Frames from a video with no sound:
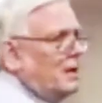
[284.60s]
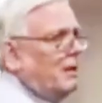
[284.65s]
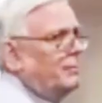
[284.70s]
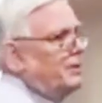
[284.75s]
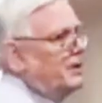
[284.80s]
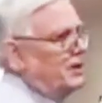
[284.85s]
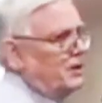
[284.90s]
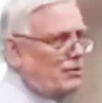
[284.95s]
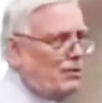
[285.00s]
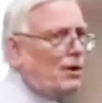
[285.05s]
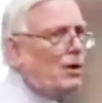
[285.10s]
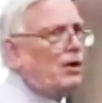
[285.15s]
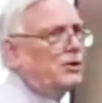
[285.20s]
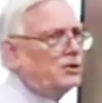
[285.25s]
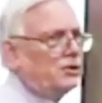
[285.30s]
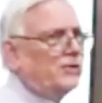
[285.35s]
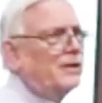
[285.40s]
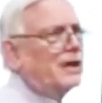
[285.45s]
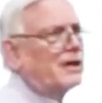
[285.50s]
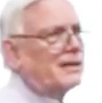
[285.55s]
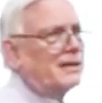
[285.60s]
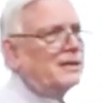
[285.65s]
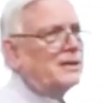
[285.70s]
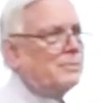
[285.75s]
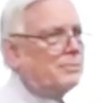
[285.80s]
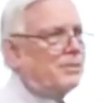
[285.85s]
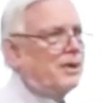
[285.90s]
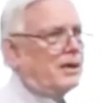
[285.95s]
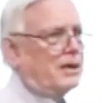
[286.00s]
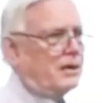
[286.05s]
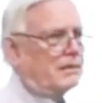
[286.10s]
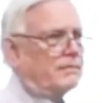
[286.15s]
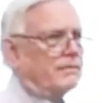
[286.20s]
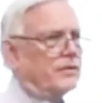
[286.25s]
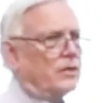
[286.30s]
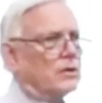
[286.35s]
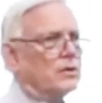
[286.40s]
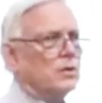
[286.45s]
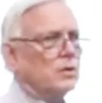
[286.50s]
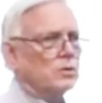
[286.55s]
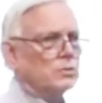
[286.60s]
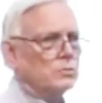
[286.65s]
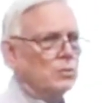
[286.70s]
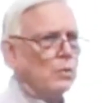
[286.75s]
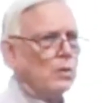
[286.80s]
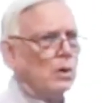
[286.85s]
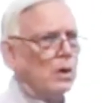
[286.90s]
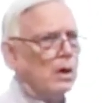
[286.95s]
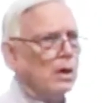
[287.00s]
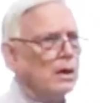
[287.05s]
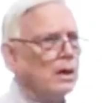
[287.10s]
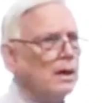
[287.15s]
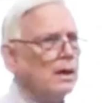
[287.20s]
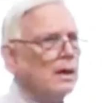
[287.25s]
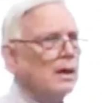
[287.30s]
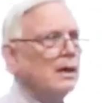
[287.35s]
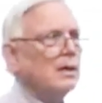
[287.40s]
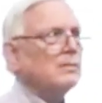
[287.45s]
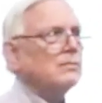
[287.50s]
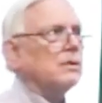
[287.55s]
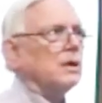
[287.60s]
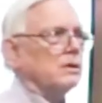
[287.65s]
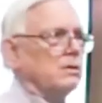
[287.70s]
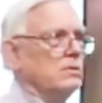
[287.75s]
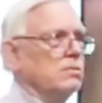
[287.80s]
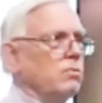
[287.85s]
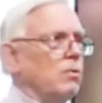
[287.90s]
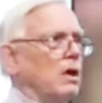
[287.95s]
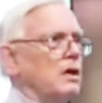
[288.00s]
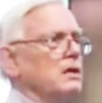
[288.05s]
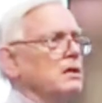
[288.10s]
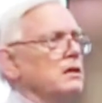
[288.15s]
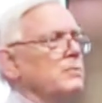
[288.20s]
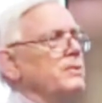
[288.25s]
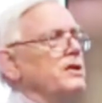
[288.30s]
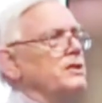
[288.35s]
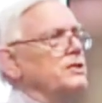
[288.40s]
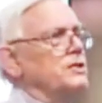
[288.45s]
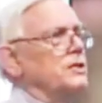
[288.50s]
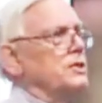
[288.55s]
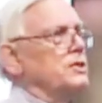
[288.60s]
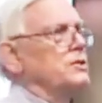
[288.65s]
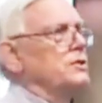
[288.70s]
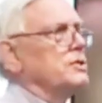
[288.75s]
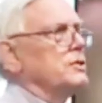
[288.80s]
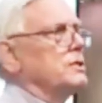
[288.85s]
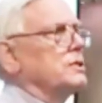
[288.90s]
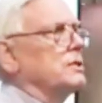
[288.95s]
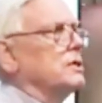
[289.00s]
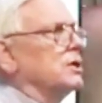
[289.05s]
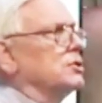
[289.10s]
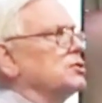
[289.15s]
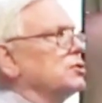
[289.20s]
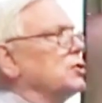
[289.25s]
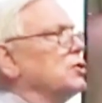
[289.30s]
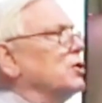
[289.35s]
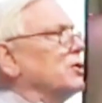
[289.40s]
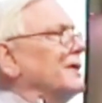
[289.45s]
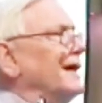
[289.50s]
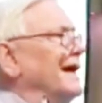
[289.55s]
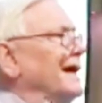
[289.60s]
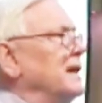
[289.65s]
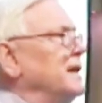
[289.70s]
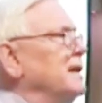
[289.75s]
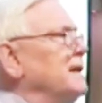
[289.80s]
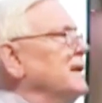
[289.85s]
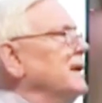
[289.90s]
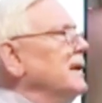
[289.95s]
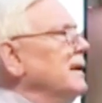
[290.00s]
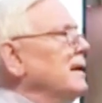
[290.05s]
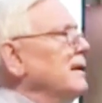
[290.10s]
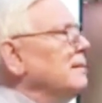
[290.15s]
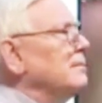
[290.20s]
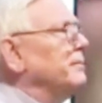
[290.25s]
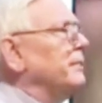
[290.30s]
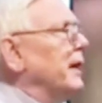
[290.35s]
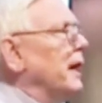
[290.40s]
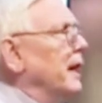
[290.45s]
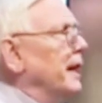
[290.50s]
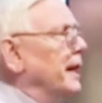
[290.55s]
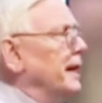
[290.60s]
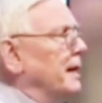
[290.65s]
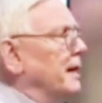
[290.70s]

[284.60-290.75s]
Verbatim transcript: probably they're all directly a product of the Cold War, but one of them is it's created by